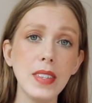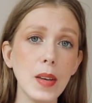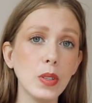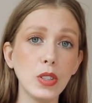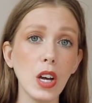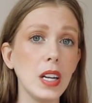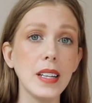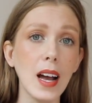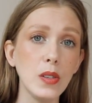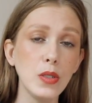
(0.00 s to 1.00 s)
they will turn it
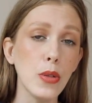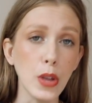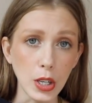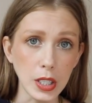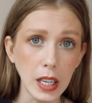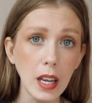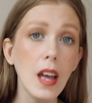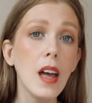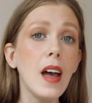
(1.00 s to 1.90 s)
down to 30.